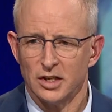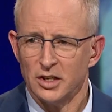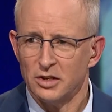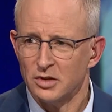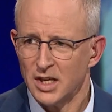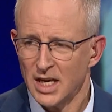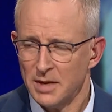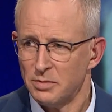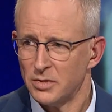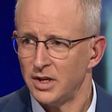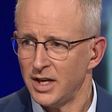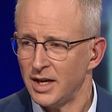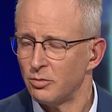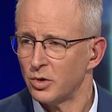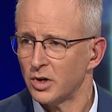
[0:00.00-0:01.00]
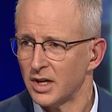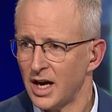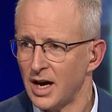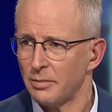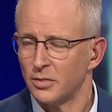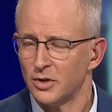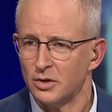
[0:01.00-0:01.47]
that you keep the network
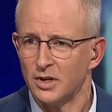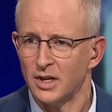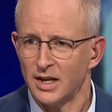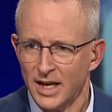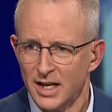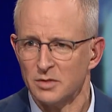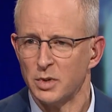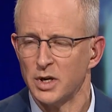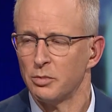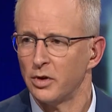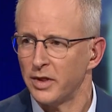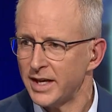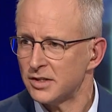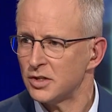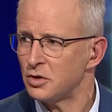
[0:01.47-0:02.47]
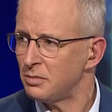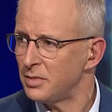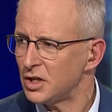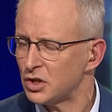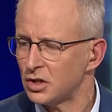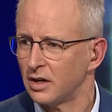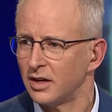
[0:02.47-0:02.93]
up, you connect people. That's your
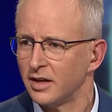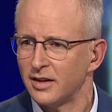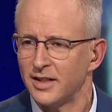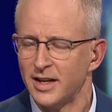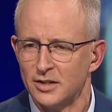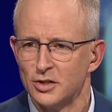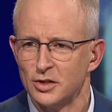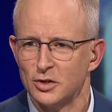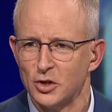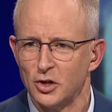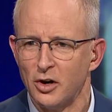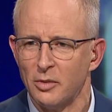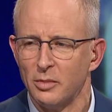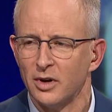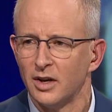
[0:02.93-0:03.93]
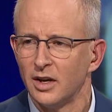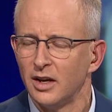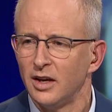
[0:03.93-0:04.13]
mission. That's your job.